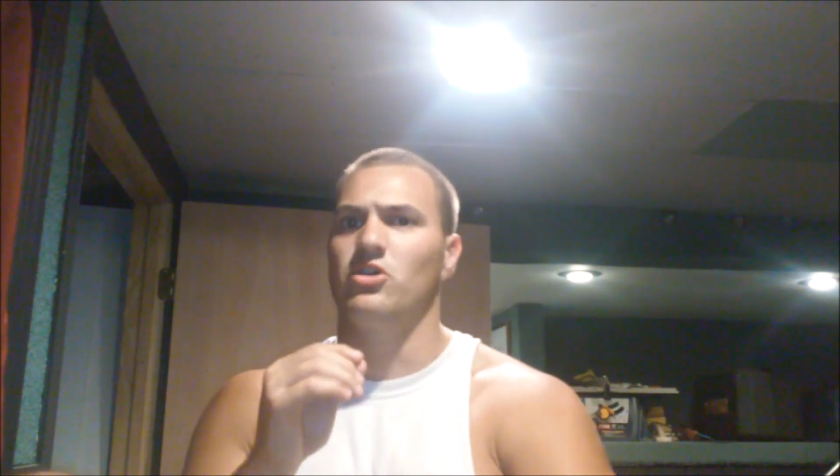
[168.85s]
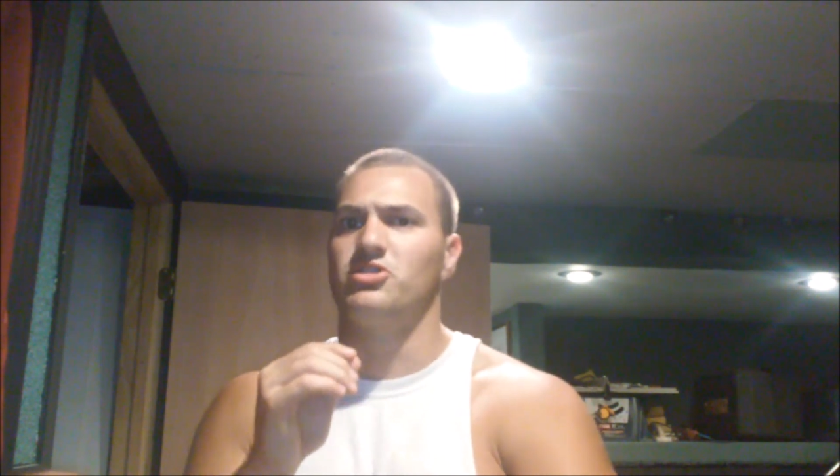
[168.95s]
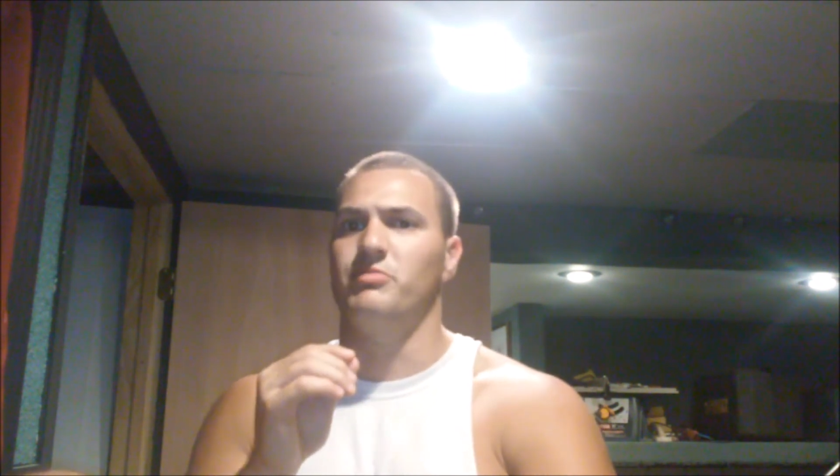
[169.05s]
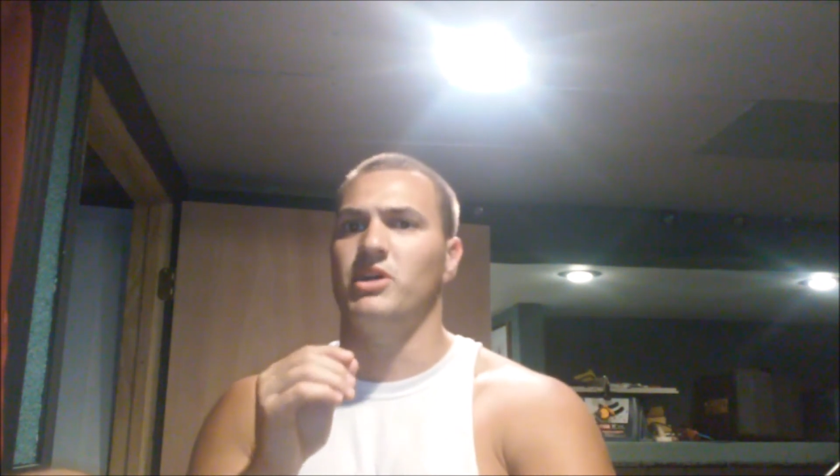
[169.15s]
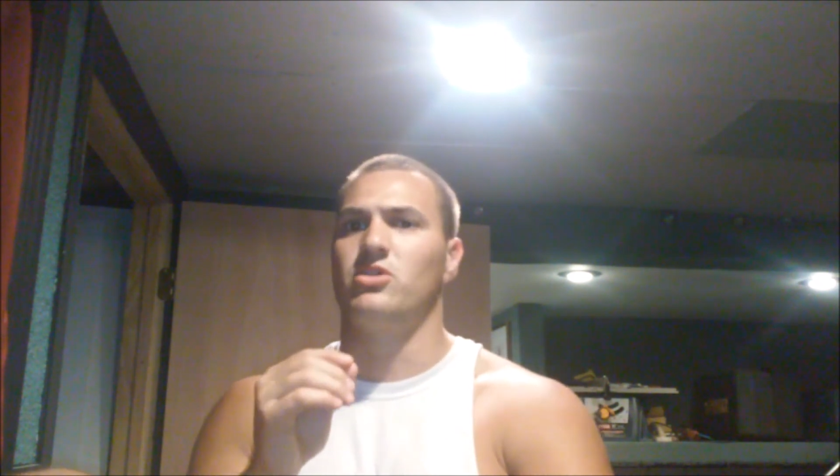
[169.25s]

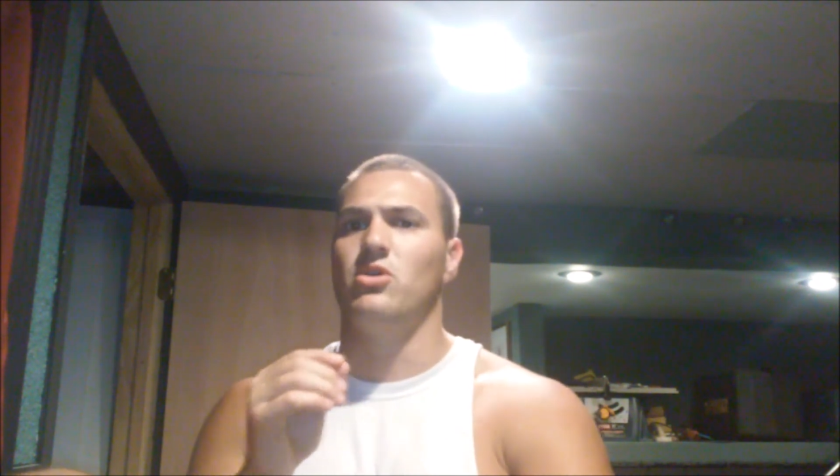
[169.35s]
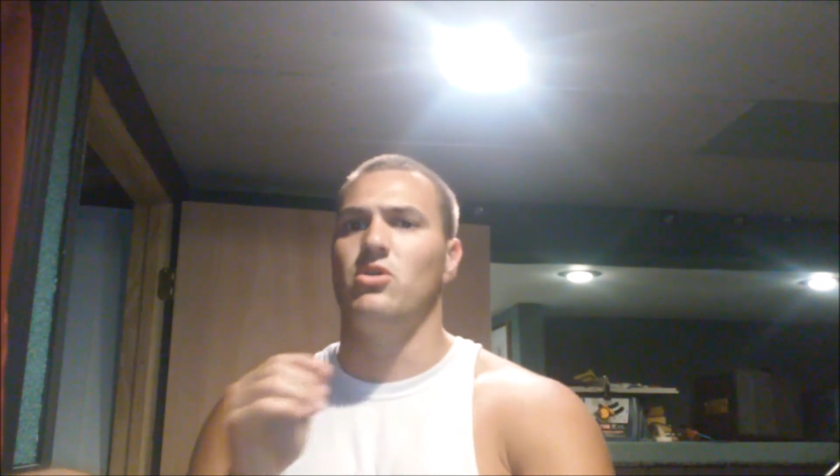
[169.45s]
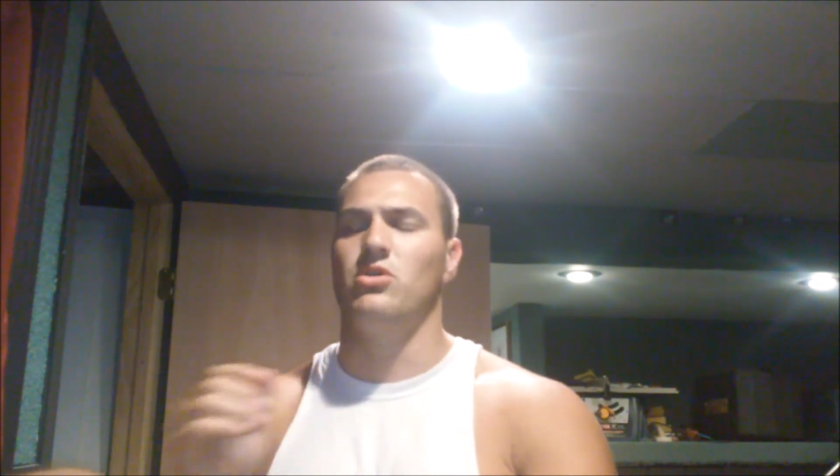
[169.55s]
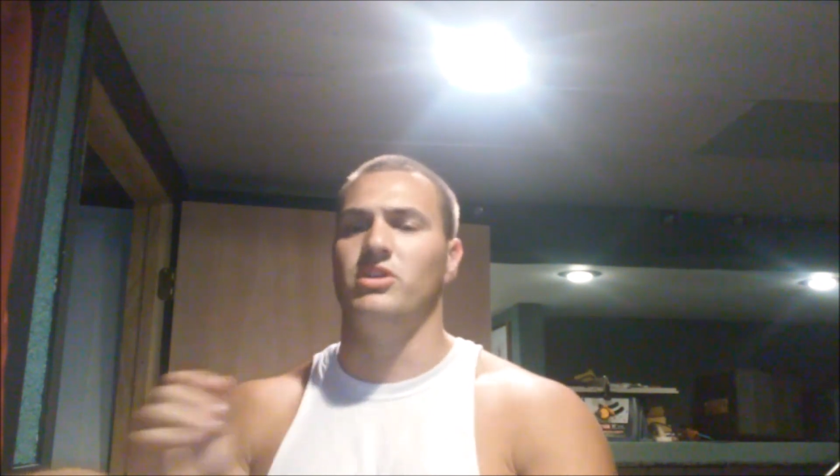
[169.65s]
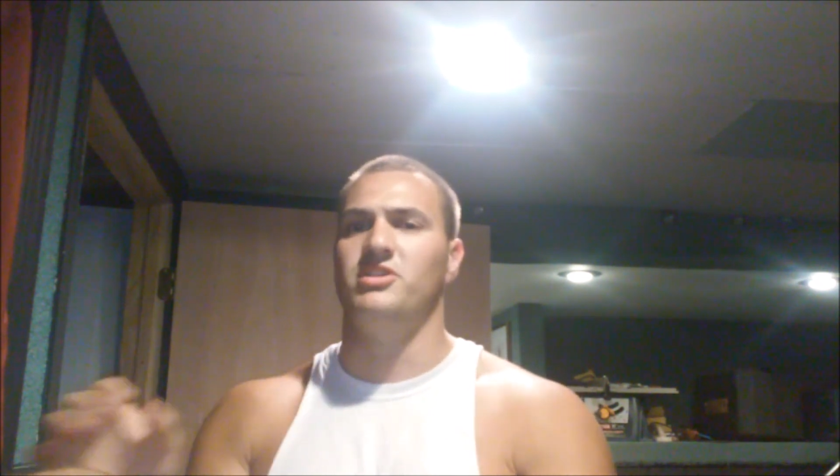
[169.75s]
ultimate
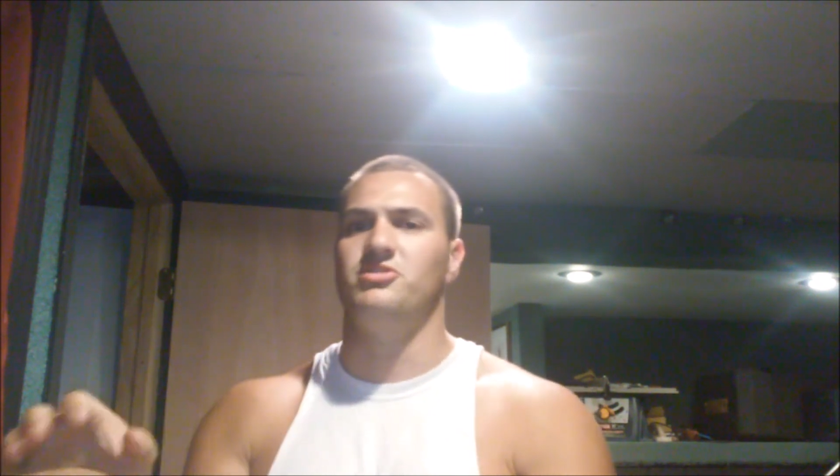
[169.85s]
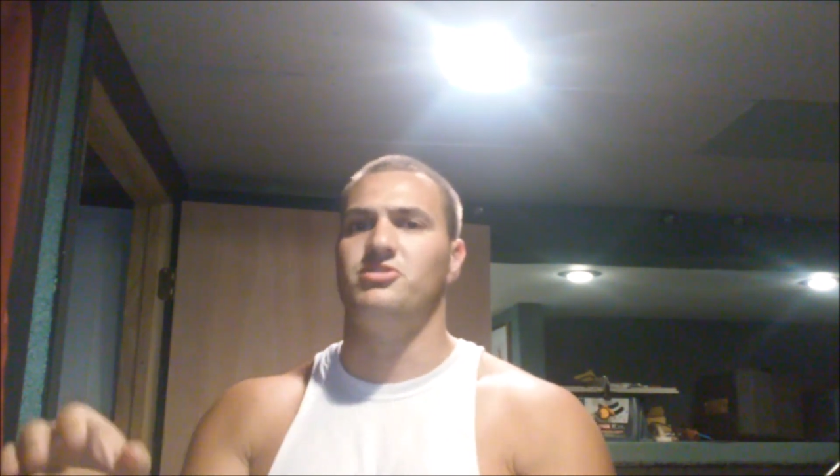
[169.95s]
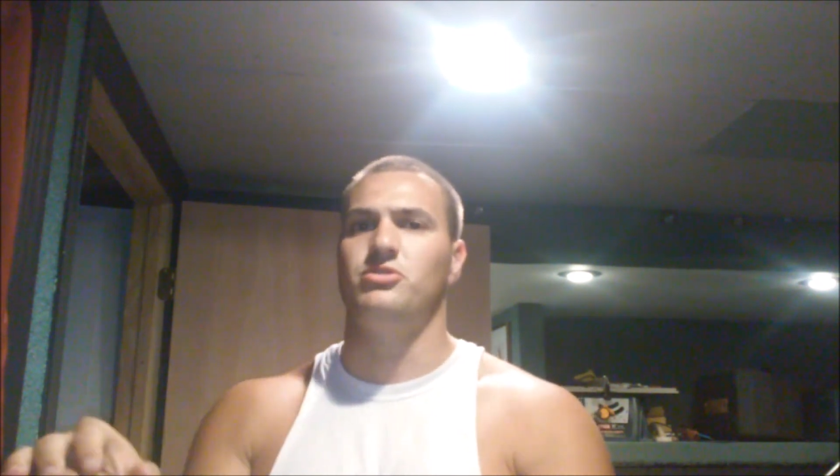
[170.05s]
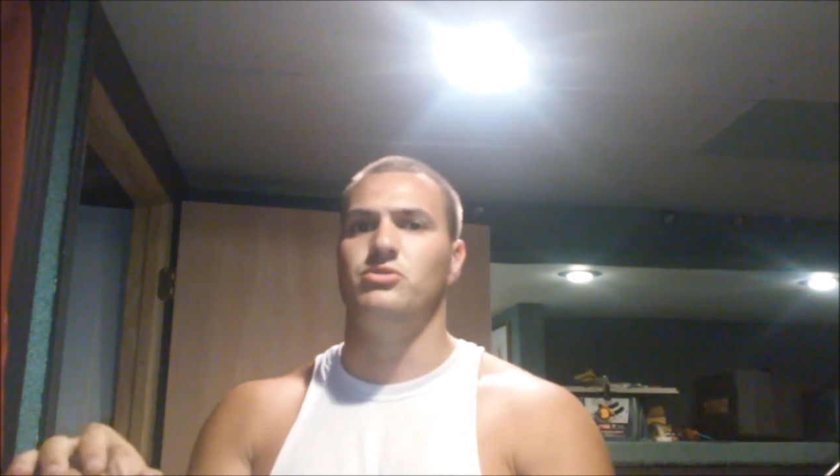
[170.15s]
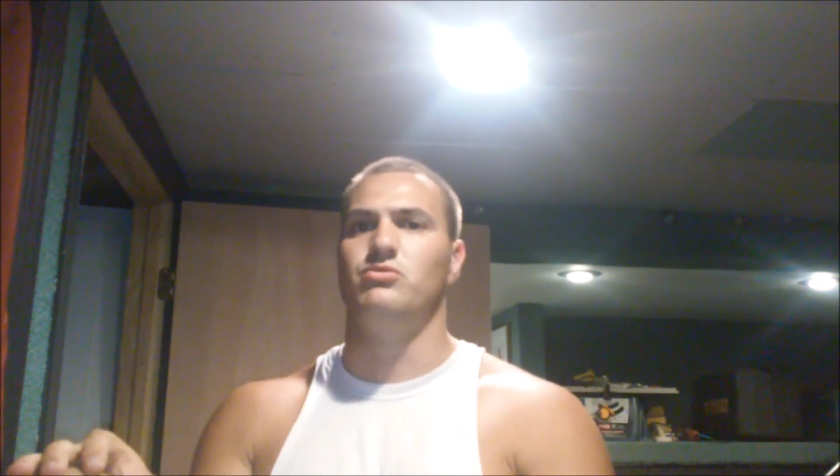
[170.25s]
goal
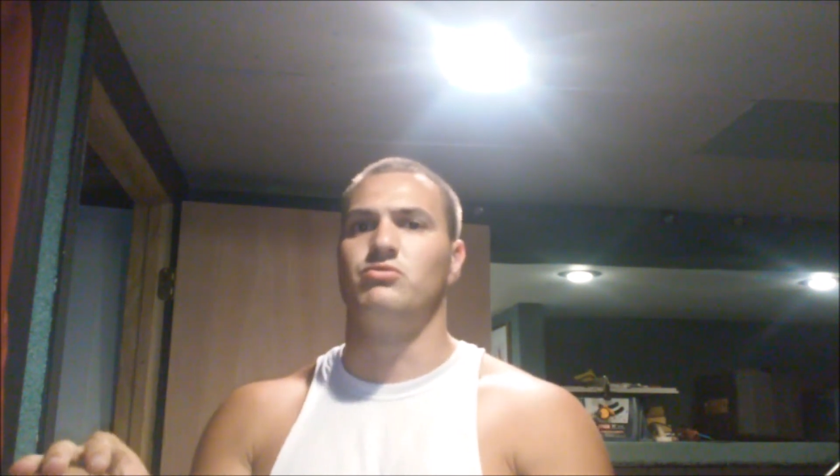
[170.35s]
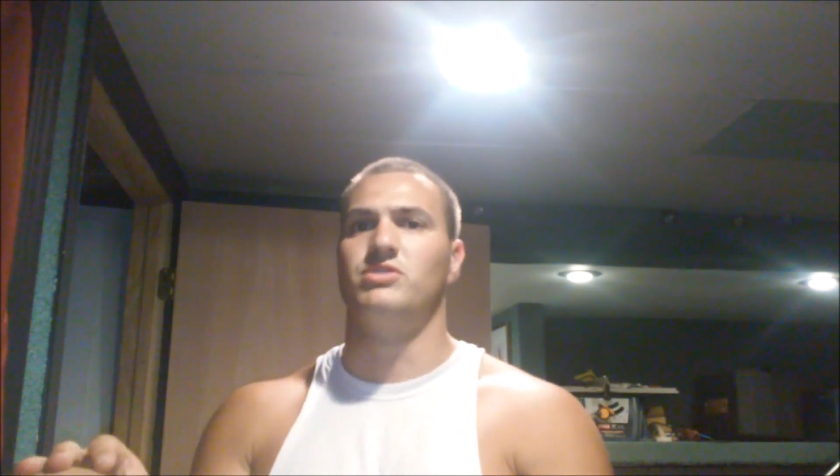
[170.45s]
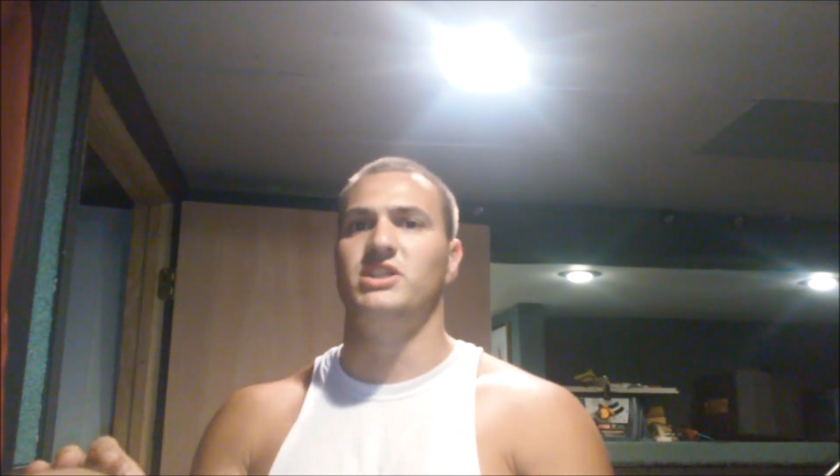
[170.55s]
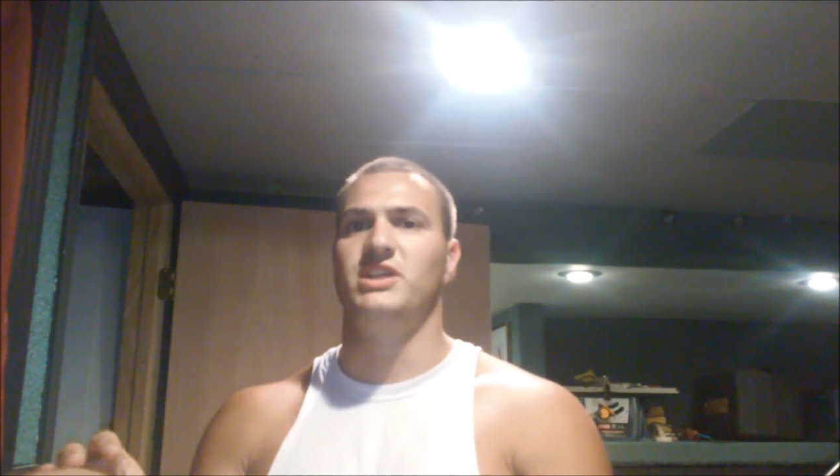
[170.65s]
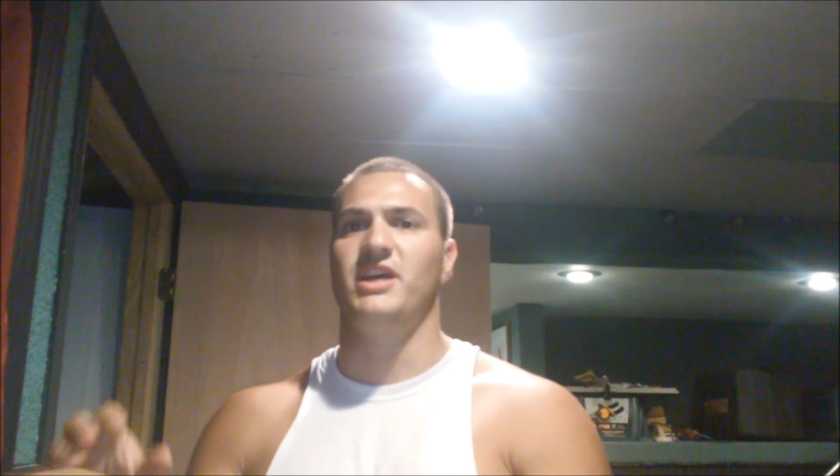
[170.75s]
is to
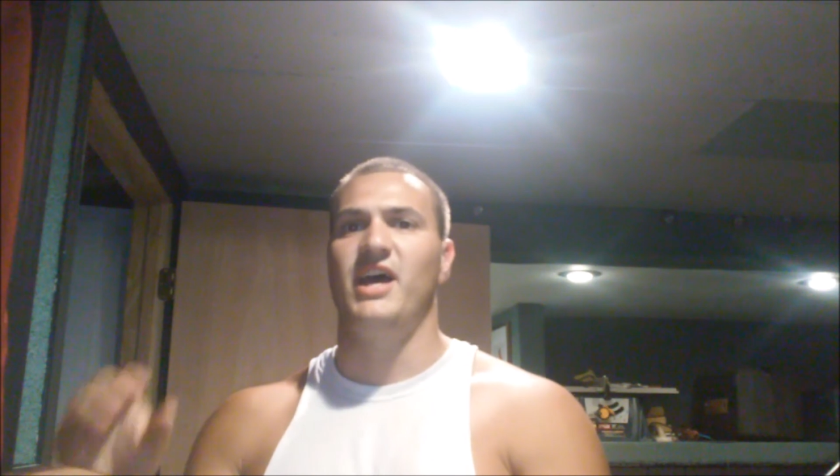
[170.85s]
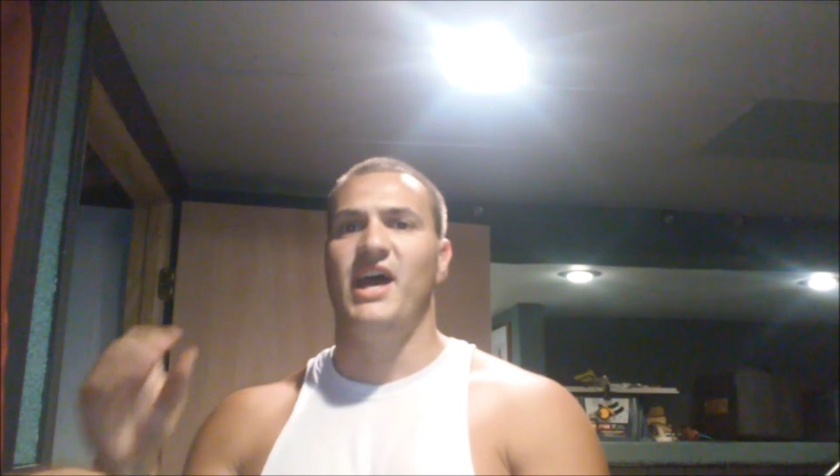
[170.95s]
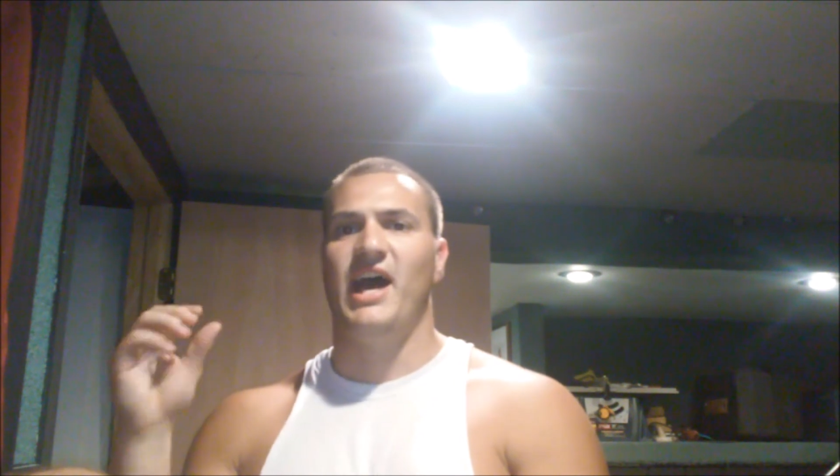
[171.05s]
really